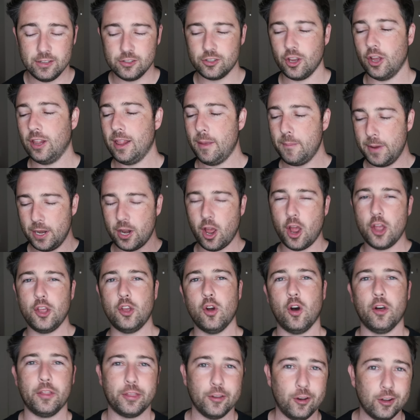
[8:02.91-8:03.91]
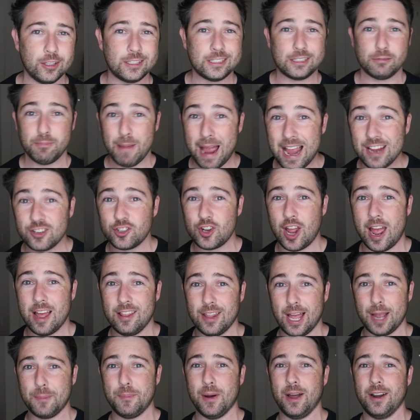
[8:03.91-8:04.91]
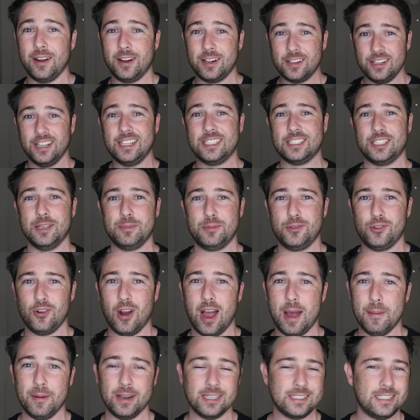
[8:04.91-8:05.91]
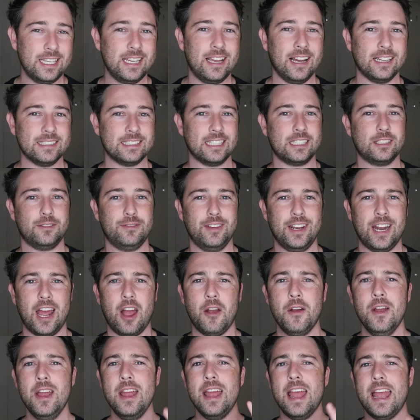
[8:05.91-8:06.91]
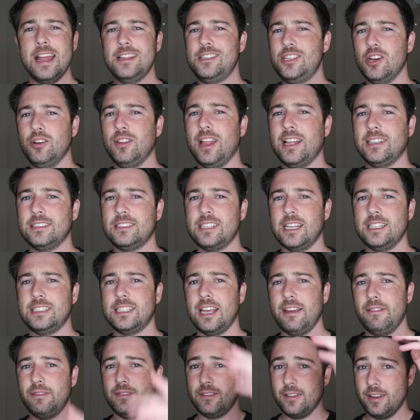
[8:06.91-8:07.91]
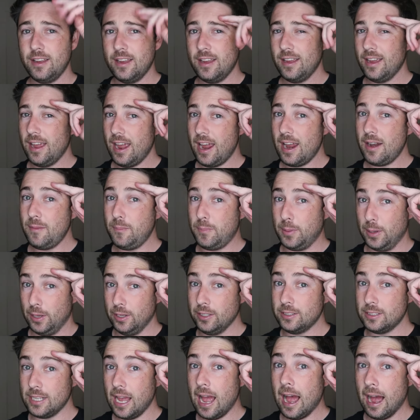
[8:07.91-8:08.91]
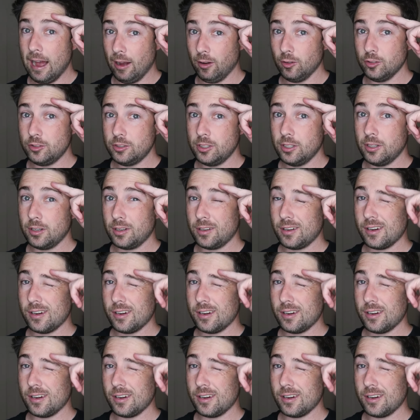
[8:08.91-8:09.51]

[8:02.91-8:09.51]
So let me know your thoughts. Smash that like button, click subscribe, and I'll see you guys next video. Until then, stay safe. And peace out.